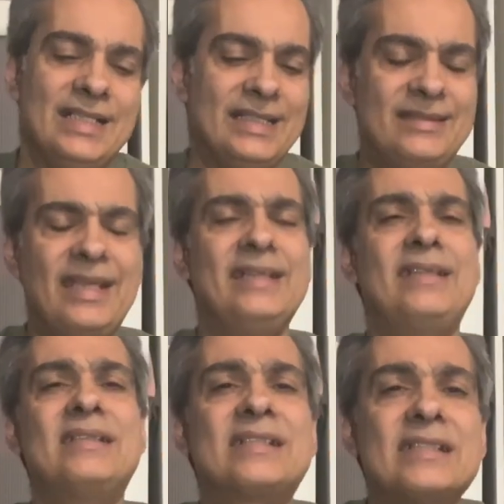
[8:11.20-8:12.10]
they,
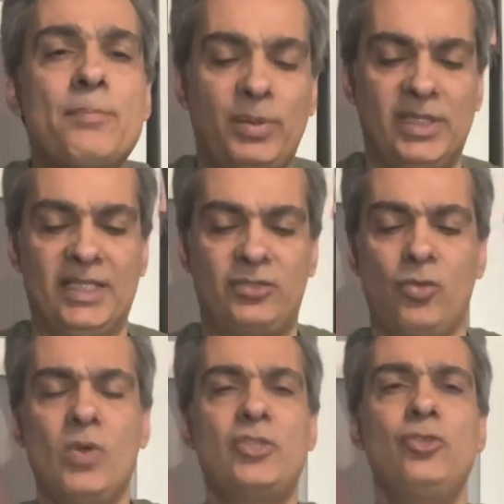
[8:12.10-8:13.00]
they slip a lot. So
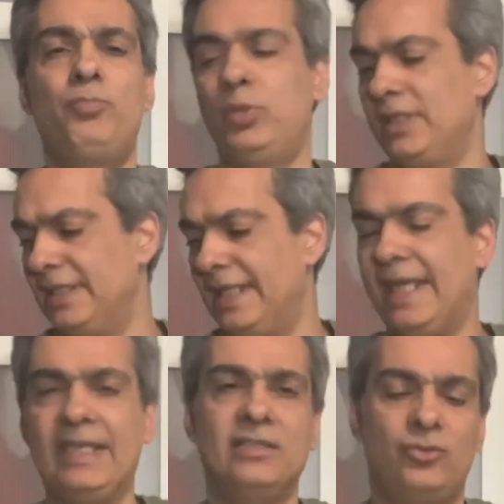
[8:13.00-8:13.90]
once you put
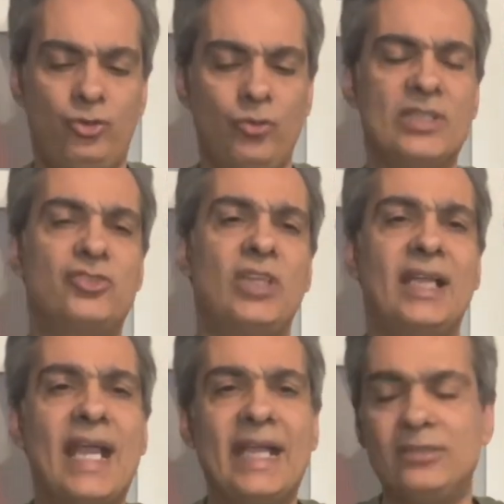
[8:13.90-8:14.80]
a two inch
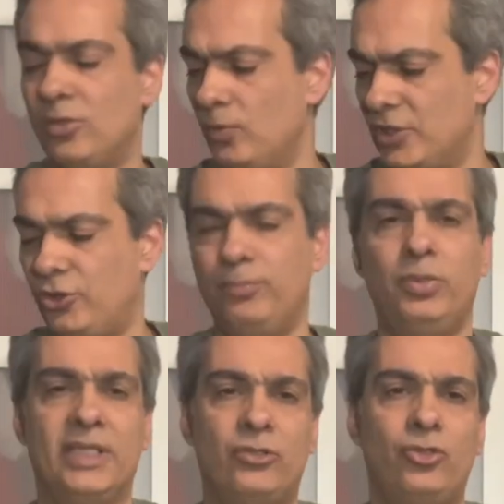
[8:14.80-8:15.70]
diagonal, once you
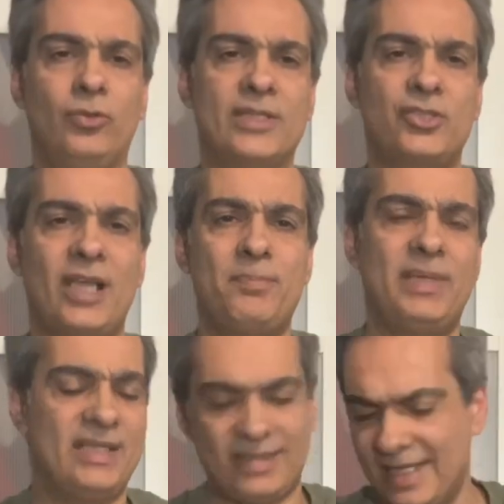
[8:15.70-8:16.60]
put a two inch
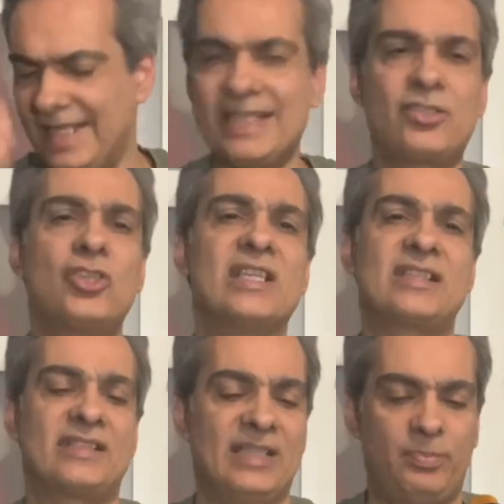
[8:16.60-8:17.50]
eyepiece, it's gonna
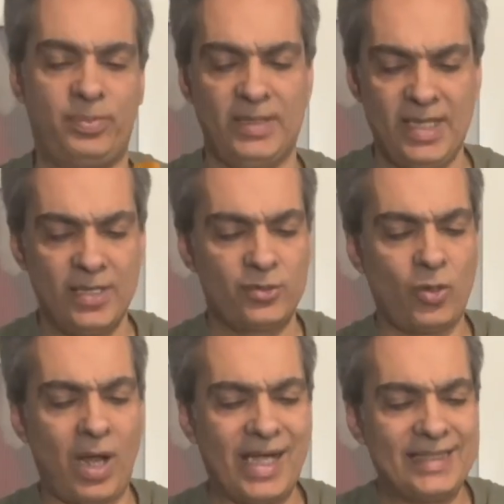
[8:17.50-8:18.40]
slip.
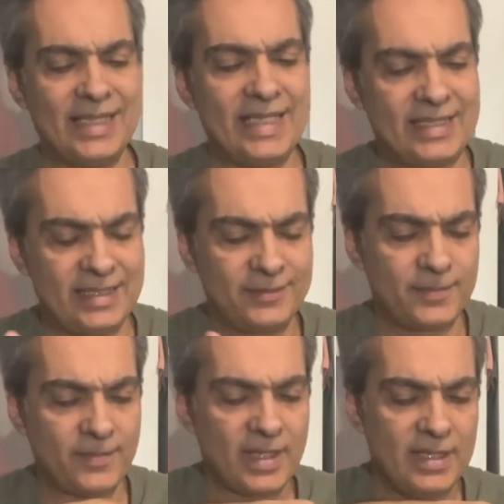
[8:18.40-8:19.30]
So I like
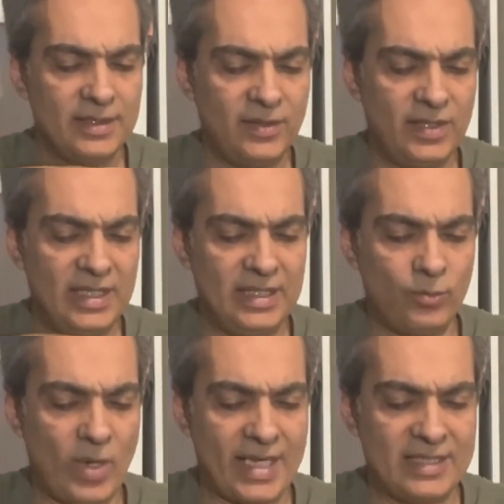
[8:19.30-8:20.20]
the
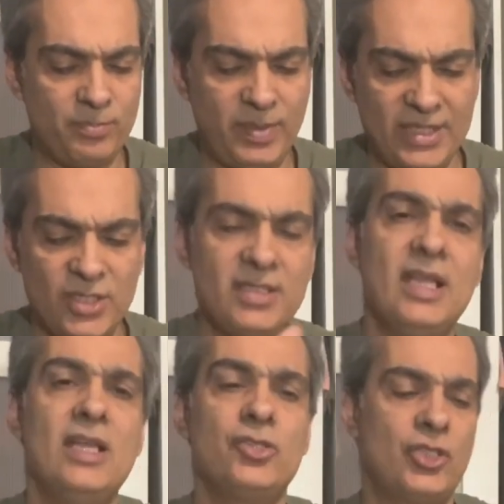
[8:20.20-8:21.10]
rack and pinion
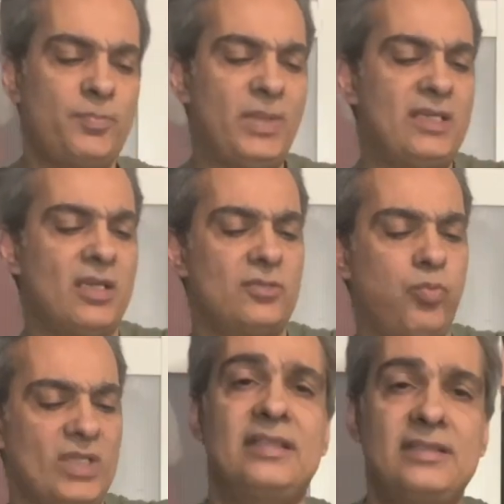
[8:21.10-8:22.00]
just because
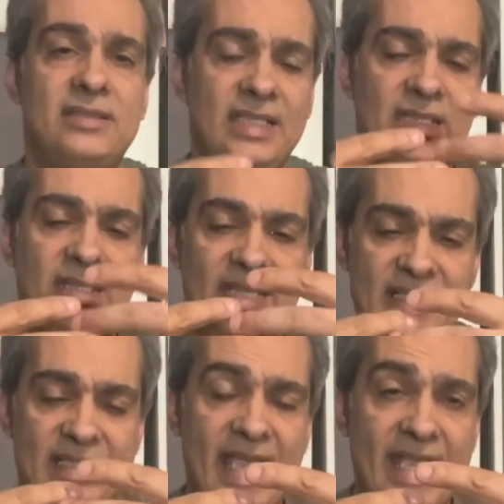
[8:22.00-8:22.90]
once teeth
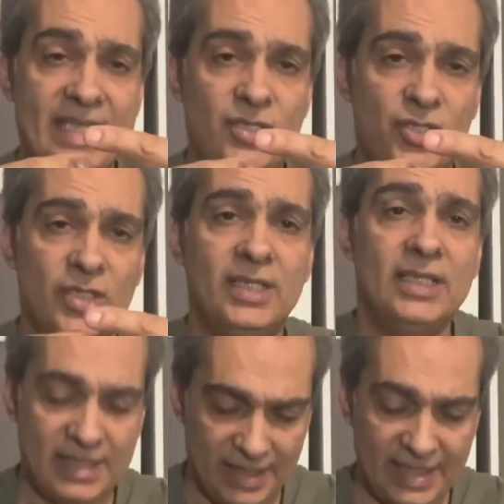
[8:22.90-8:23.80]
engage,
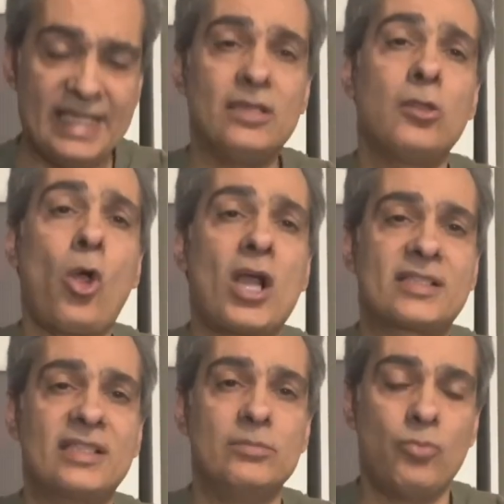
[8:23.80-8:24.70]
it
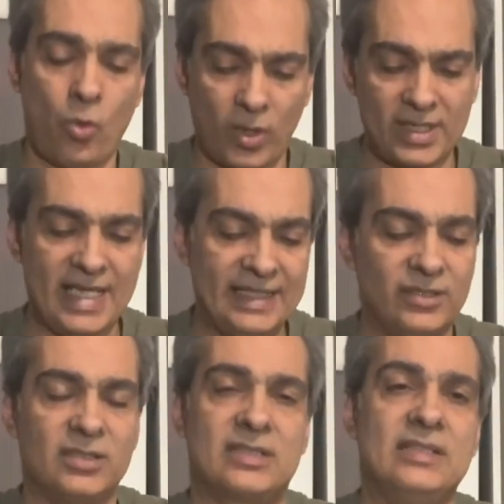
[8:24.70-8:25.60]
locks it more and
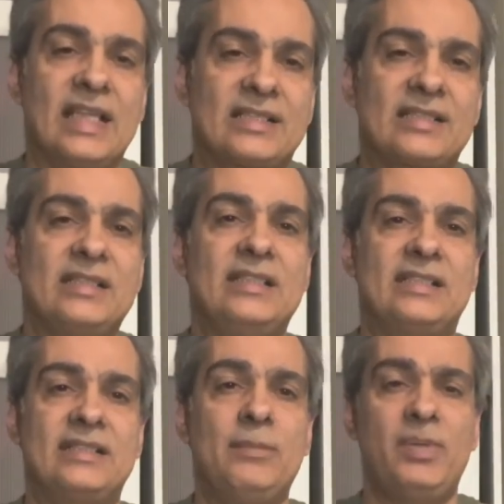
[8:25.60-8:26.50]
there's less sli
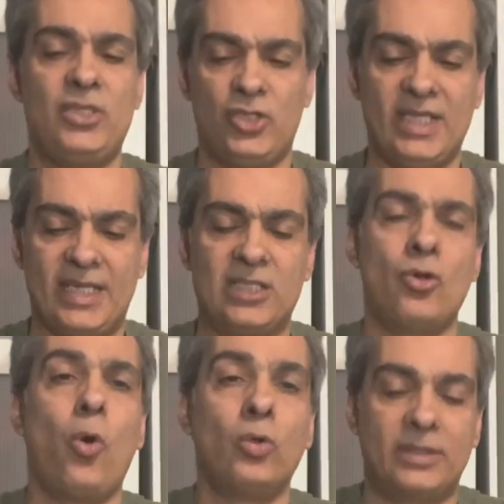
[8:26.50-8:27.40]
slippage and it can
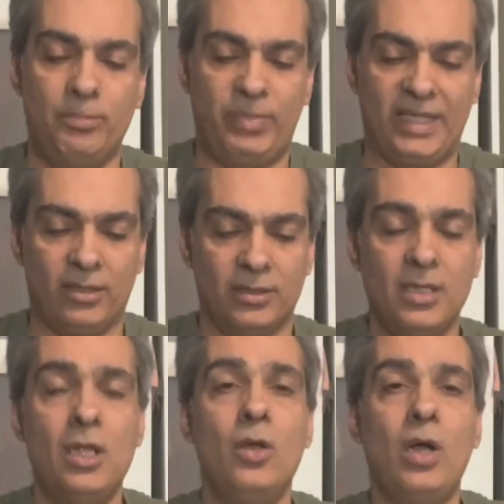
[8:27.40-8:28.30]
hold a
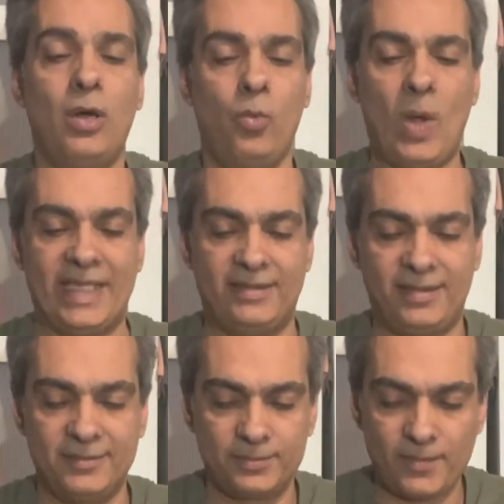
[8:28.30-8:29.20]
bigger uh,
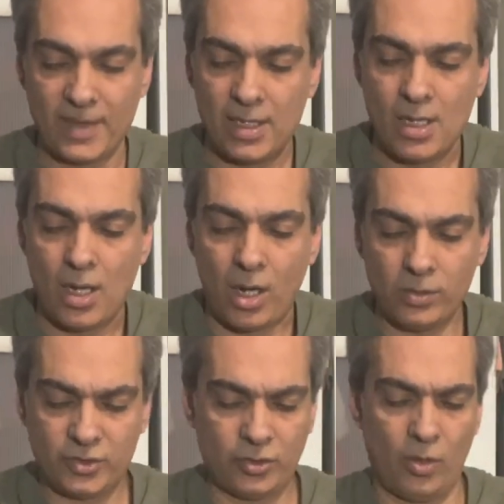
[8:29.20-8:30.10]
weight.
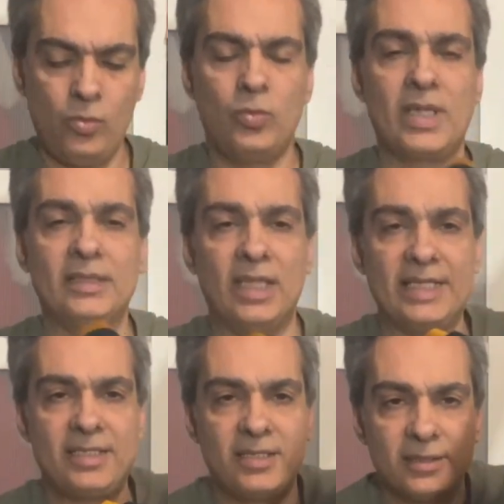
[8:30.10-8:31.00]
Also, what I
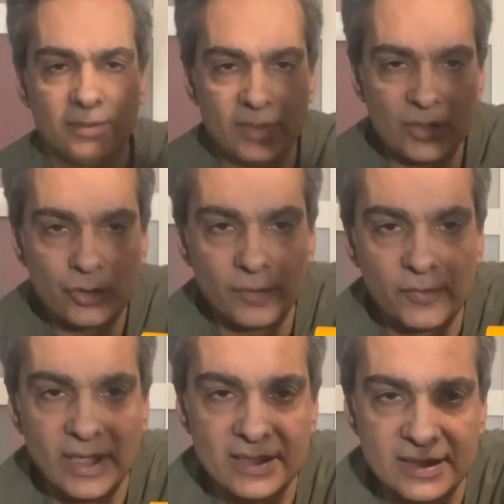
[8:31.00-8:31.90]
like, I'm not sure if
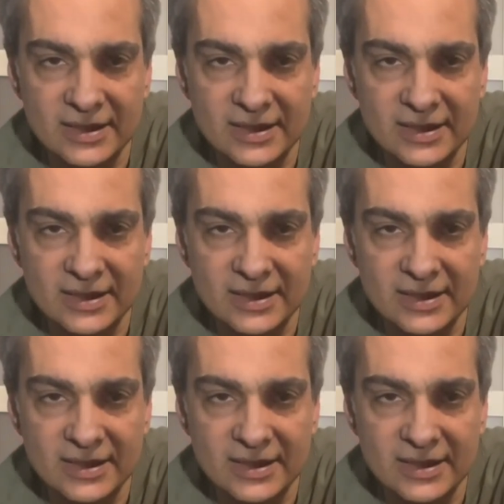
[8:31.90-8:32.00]
you guys can